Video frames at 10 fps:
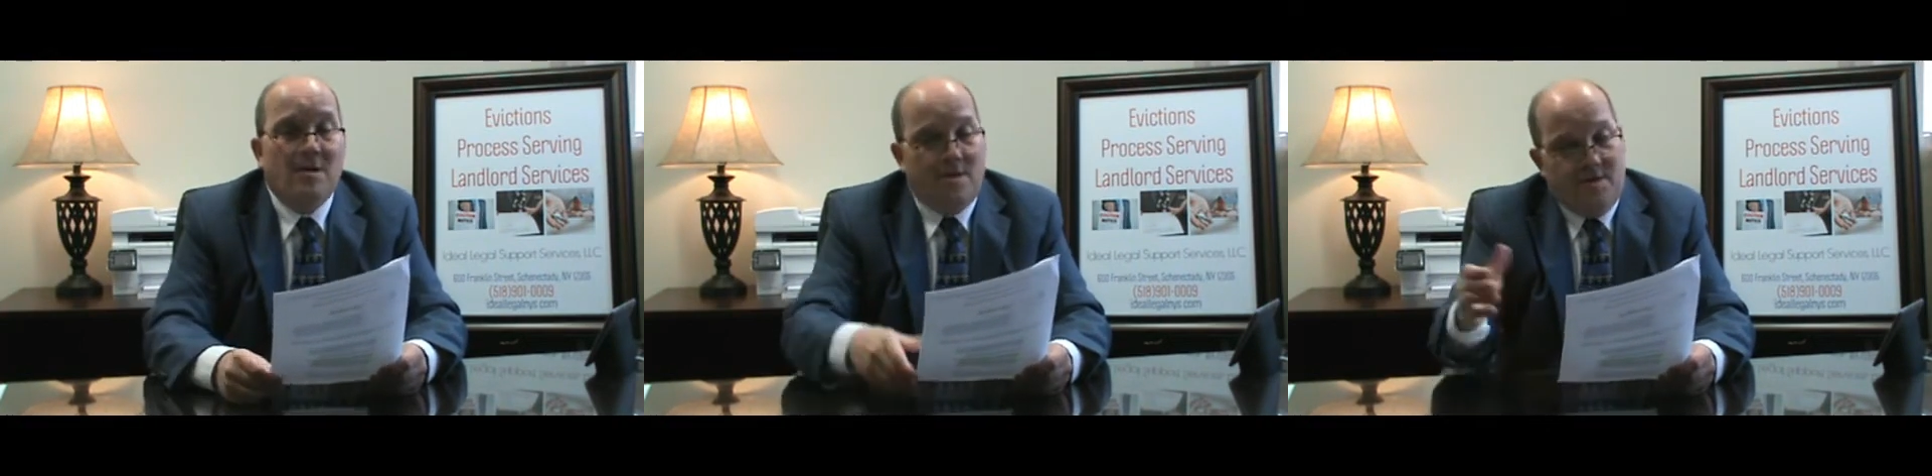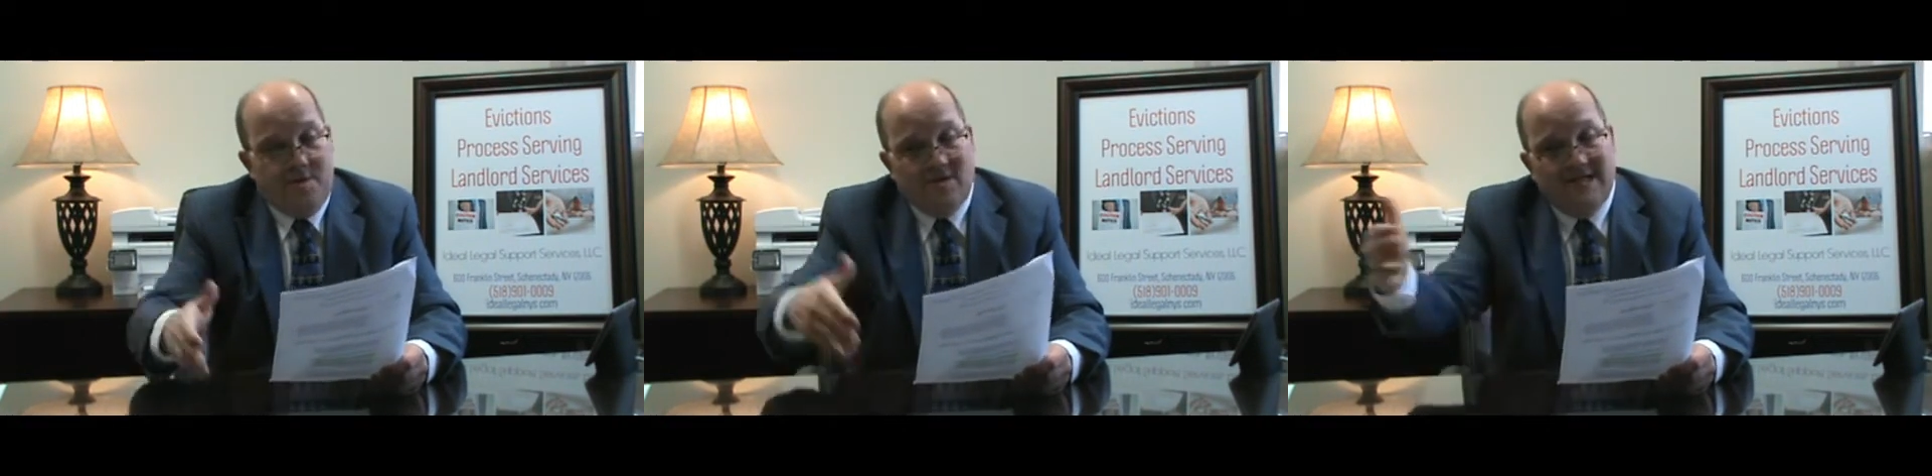the
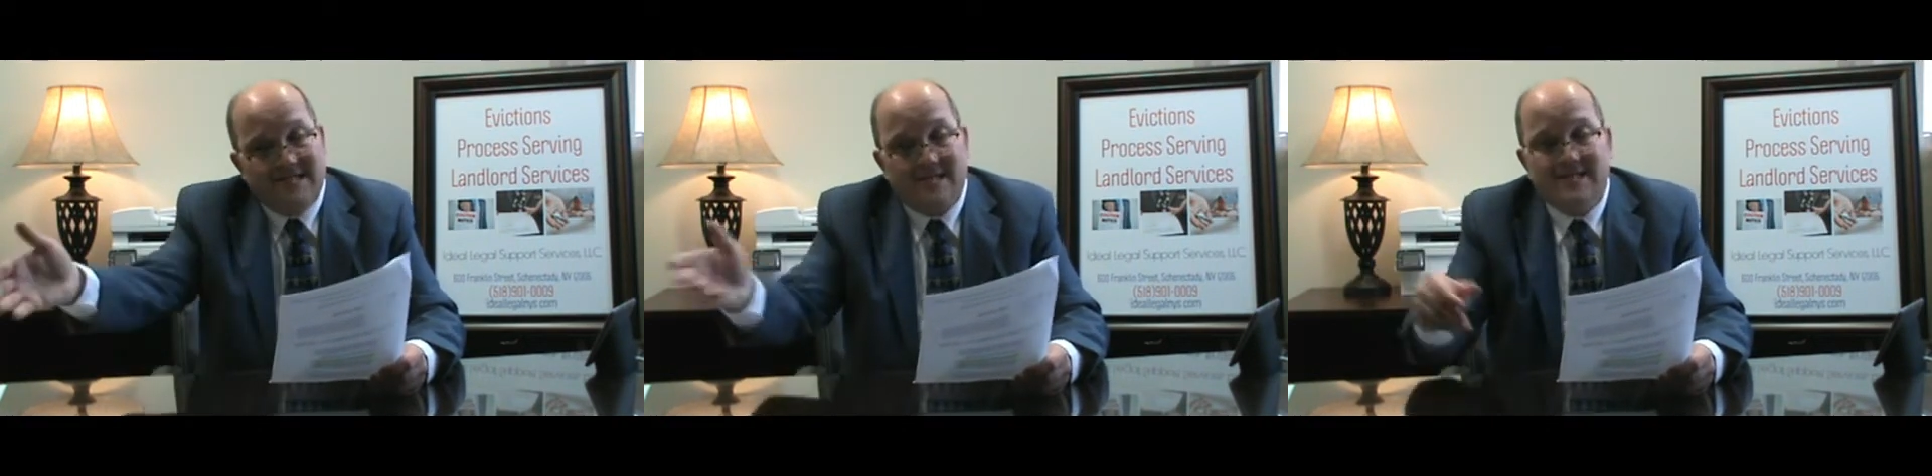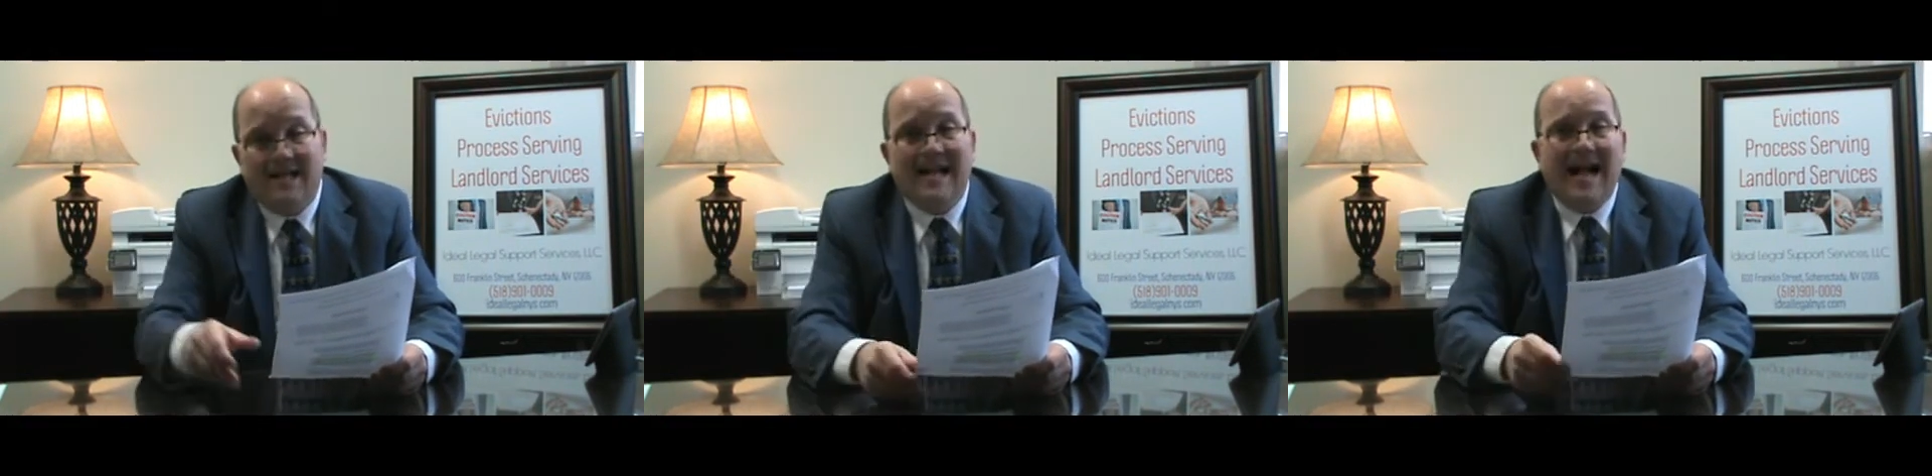
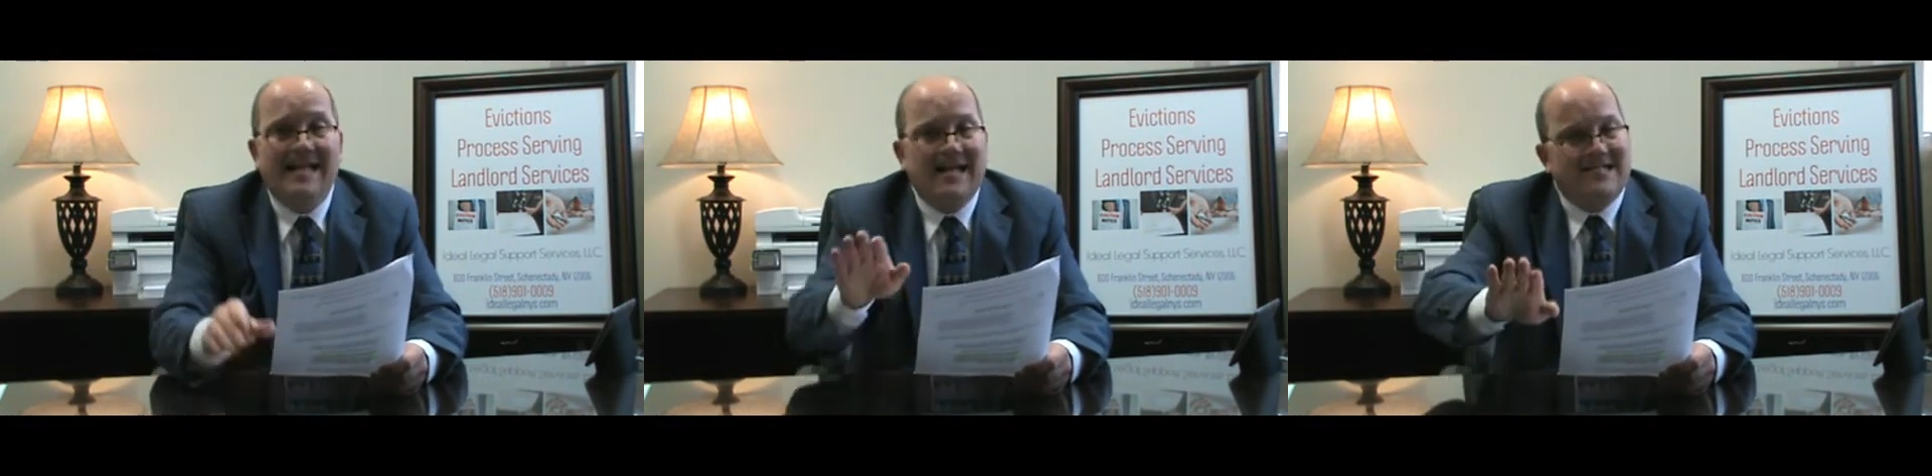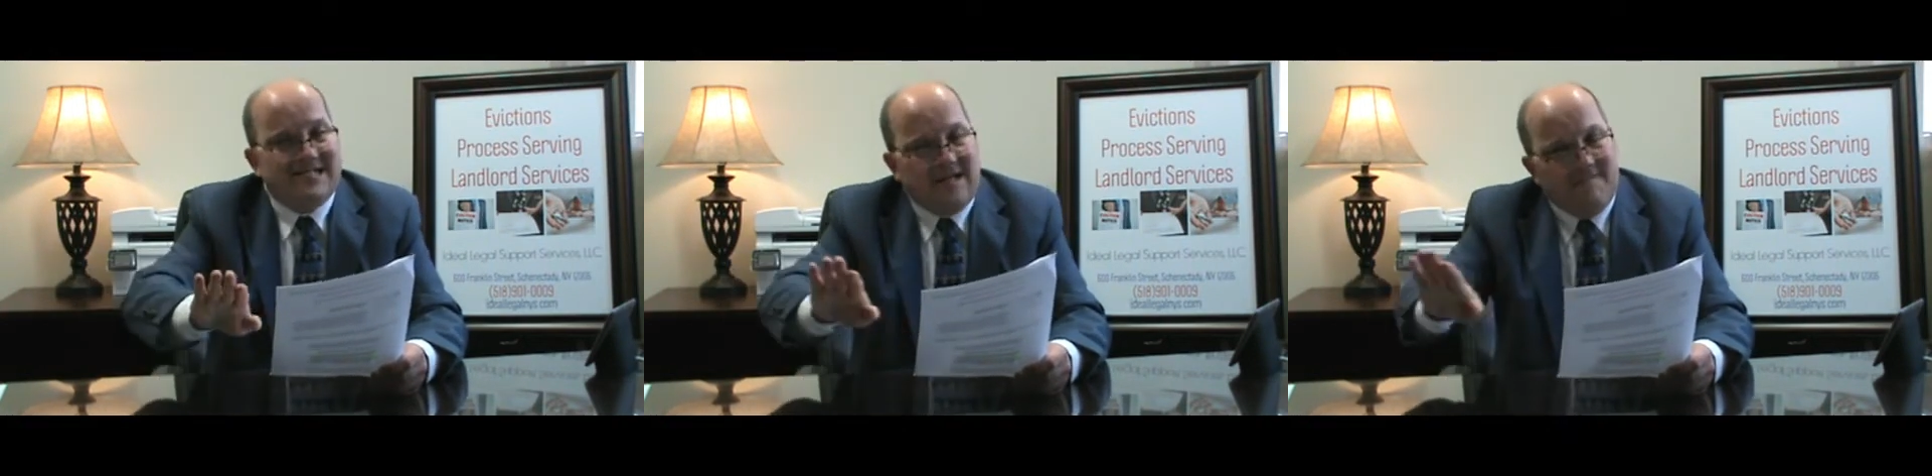30-60-90
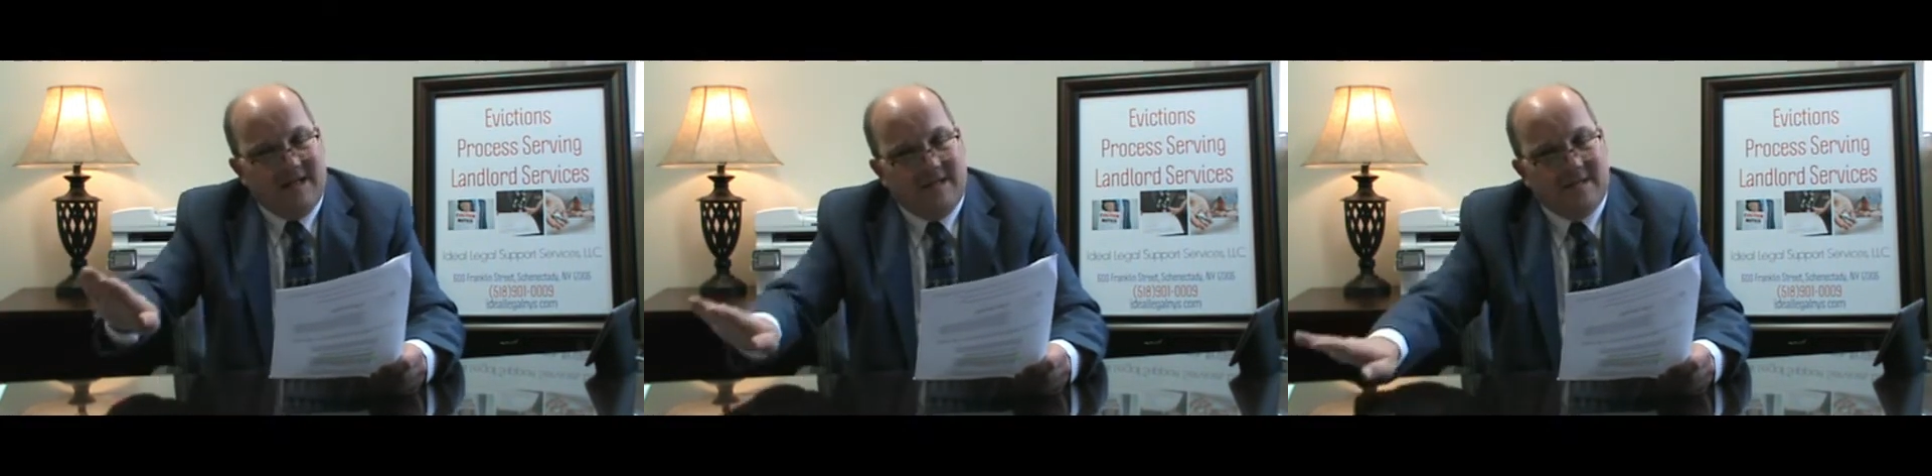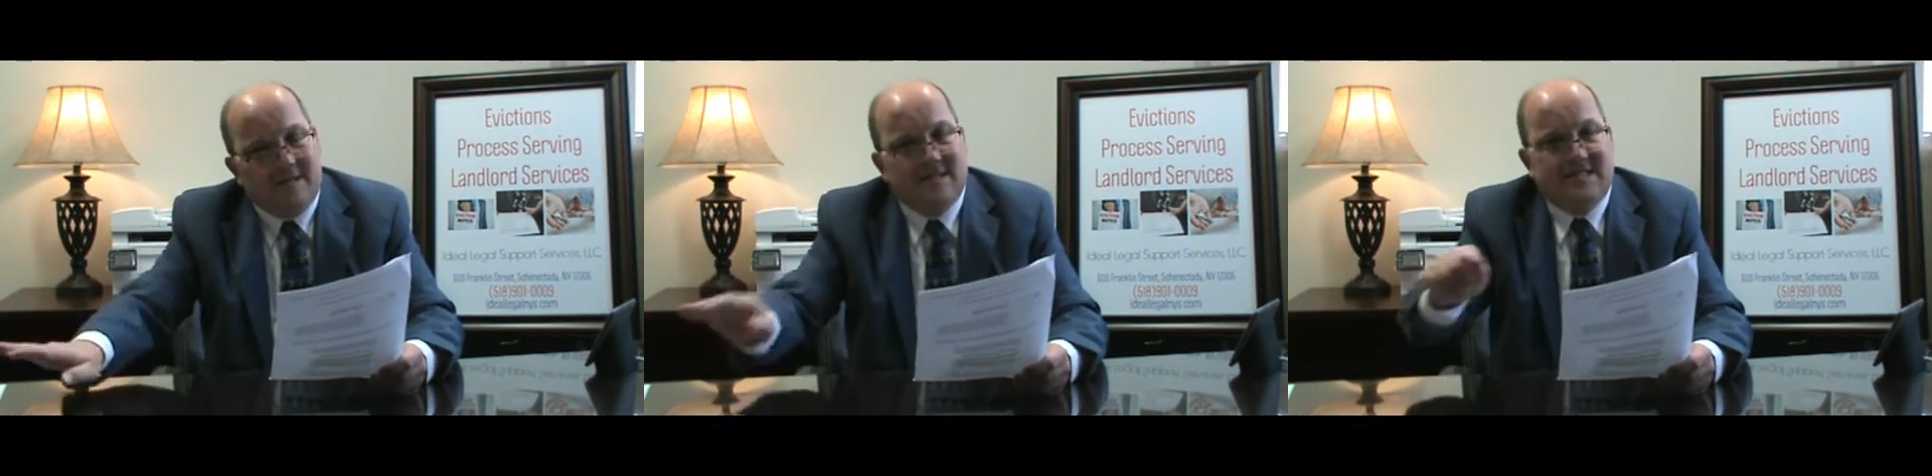is something a little